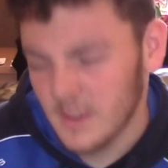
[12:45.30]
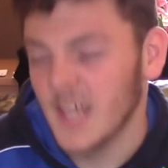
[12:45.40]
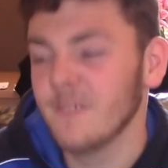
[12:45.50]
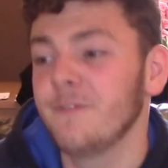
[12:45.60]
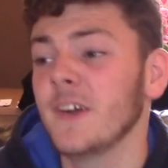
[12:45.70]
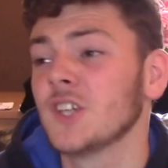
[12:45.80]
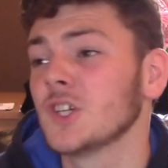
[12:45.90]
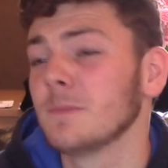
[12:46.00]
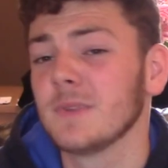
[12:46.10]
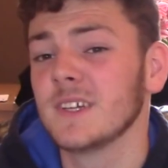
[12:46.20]
And
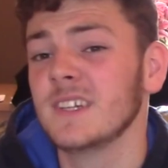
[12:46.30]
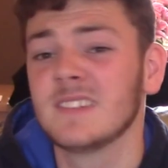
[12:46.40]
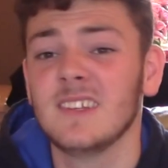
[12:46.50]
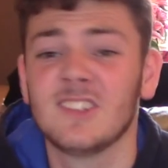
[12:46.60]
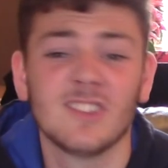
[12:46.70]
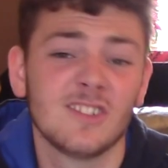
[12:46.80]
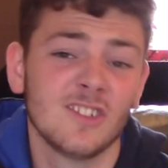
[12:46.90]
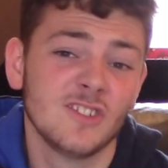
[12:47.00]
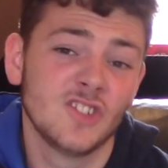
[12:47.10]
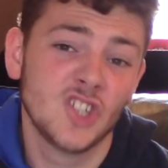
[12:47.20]
fetching players in such
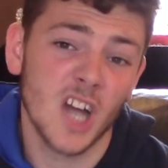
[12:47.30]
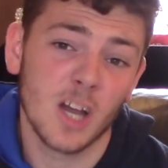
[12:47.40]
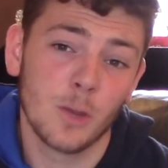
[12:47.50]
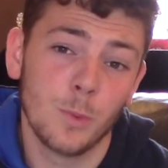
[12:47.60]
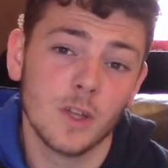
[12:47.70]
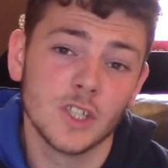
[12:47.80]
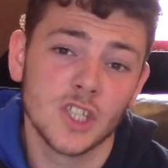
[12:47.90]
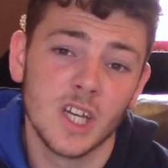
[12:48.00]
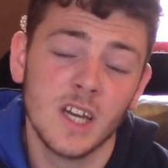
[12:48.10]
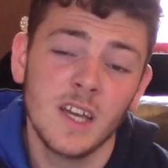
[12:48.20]
as Jack
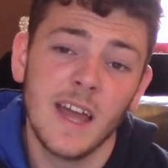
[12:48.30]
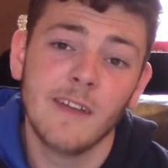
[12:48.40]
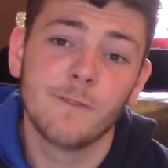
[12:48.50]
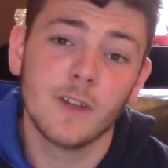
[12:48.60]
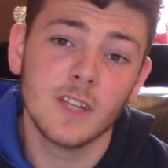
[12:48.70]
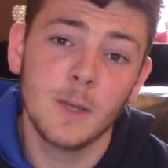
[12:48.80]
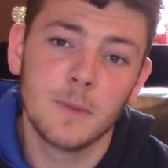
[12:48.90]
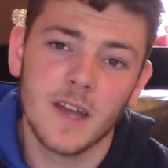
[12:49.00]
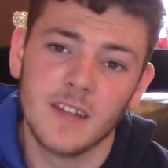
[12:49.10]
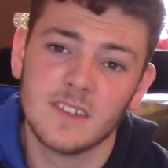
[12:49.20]
Wilshere and Felipe
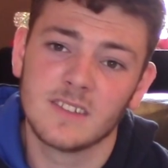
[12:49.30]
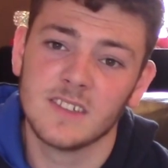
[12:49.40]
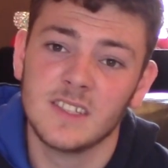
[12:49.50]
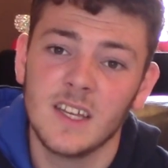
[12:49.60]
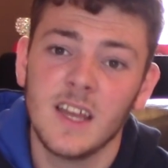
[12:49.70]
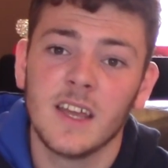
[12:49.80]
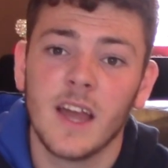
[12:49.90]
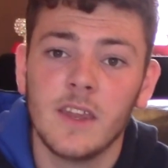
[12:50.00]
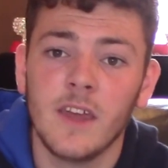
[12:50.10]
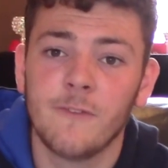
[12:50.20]
Anderson,
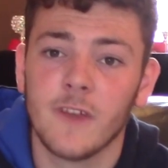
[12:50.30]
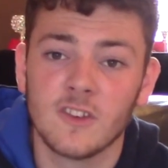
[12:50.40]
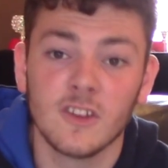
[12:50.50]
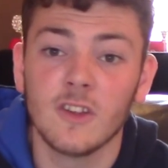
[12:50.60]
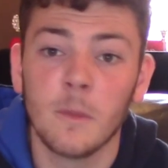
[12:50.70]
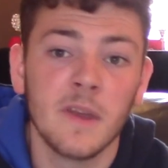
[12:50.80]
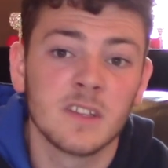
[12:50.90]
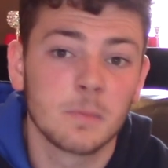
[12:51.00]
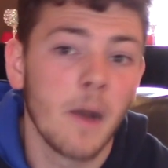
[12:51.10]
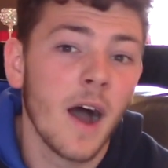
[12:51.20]
can they fetch a little bit of
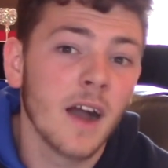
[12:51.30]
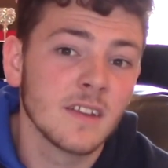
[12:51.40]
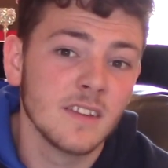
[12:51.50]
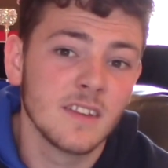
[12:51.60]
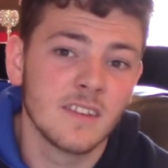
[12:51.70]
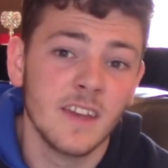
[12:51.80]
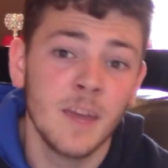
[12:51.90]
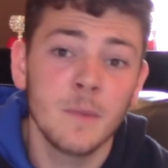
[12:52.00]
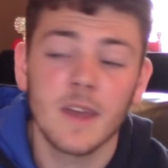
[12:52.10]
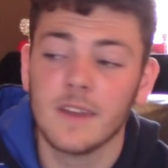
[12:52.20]
spark to the
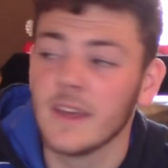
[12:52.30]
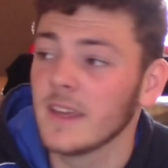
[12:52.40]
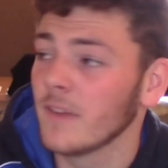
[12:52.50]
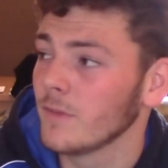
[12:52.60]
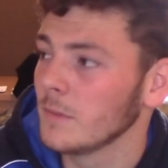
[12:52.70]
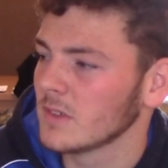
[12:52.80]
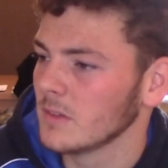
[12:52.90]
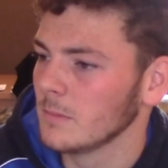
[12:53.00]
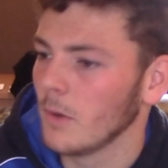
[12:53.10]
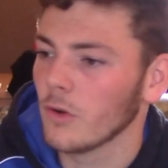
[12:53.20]
team? Can they give them
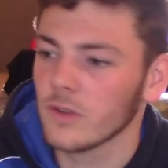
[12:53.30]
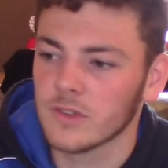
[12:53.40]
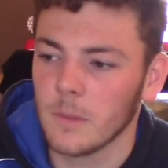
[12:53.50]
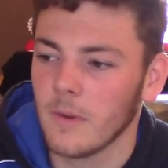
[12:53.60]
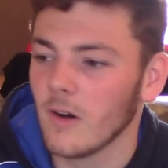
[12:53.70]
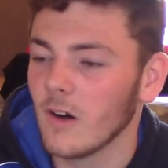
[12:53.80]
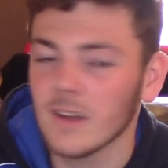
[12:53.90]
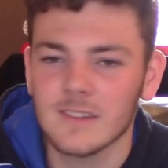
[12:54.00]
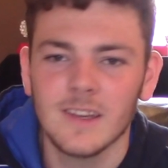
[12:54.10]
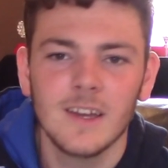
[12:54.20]
some moral support?